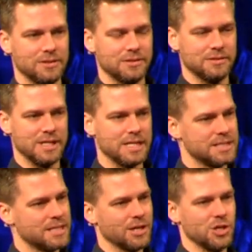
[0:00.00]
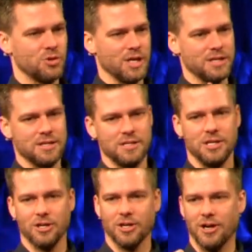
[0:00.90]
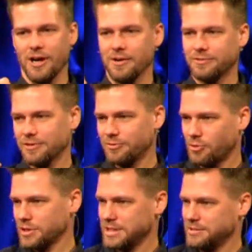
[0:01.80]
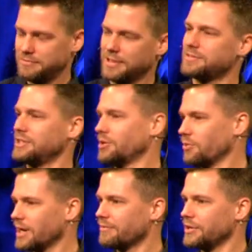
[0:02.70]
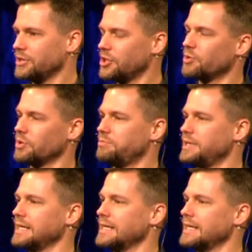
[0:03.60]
They didn't tell you in the year of 1450 or whatever the year would be.